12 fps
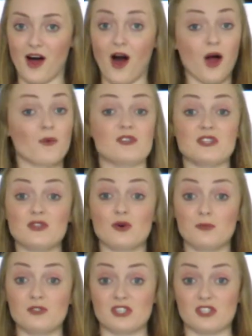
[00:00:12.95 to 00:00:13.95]
I was in
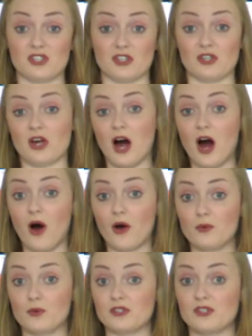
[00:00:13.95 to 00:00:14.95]
your position.
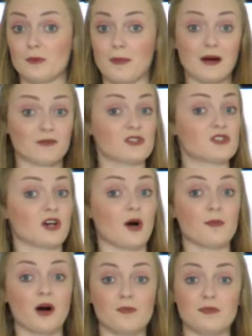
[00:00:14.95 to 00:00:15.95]
I was about to
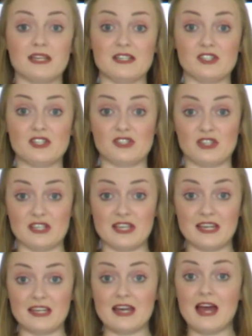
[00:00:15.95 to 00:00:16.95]
start my
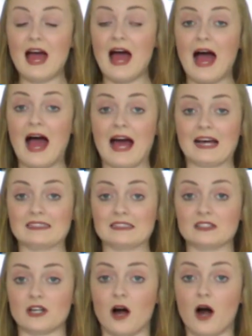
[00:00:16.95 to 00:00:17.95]
Pgce
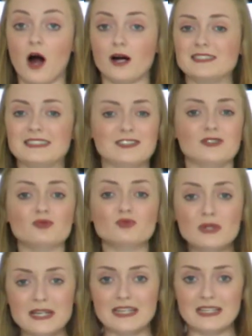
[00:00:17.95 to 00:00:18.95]
and I
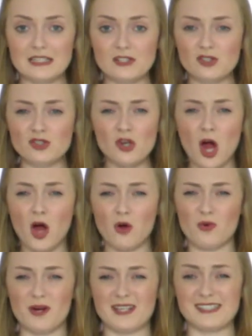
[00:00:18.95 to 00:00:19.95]
didn't really
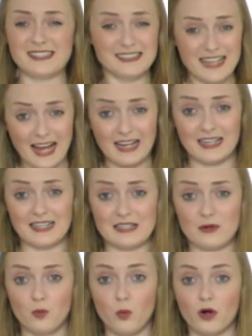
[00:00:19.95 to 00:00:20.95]
know
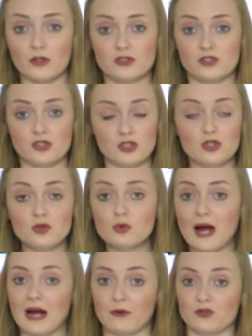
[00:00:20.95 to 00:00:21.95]
exactly what to do,
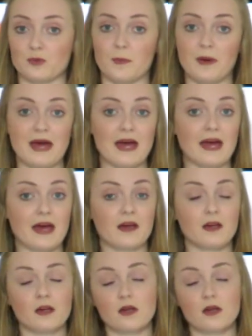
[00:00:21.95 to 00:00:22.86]
how to prepare,